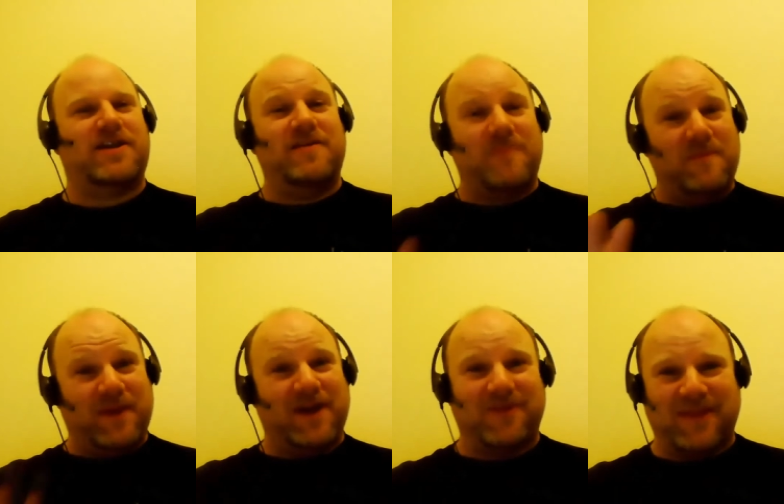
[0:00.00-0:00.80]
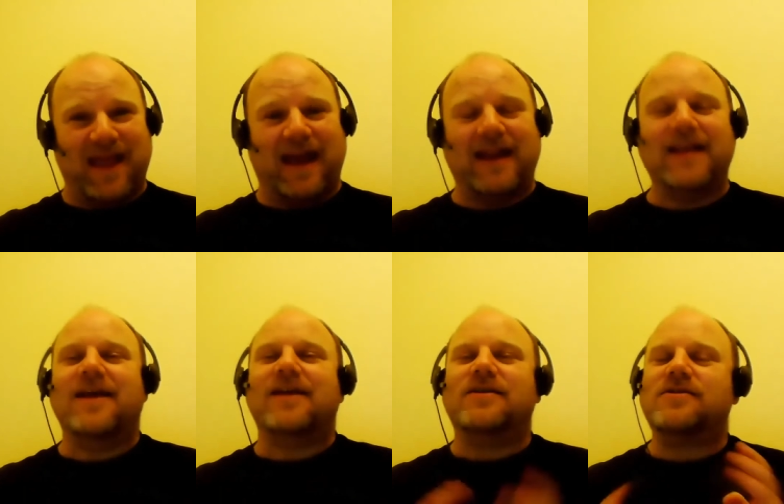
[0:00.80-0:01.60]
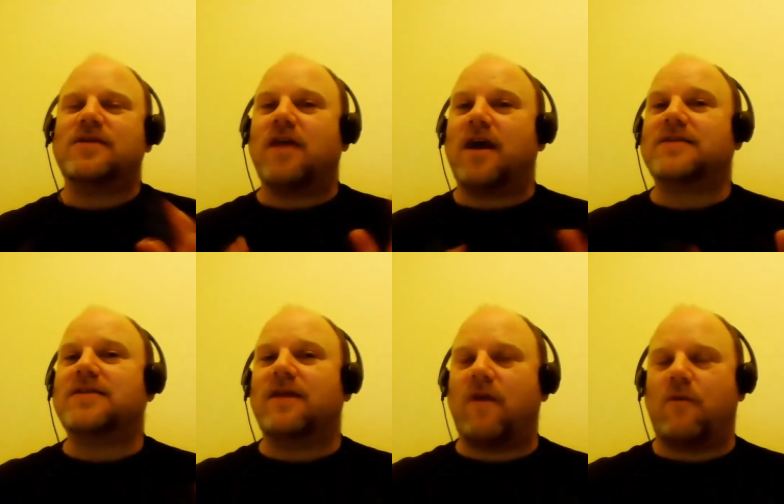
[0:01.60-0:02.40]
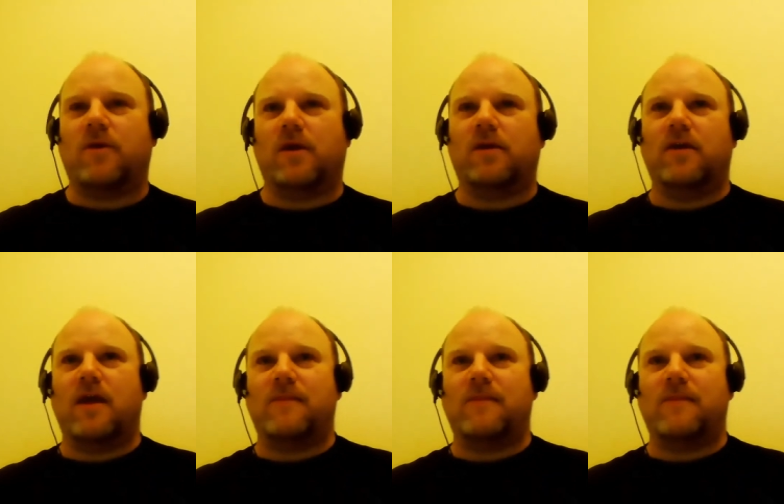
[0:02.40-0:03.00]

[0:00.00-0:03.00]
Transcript: going to be bigger than that because there's a lot of stuff I want to include.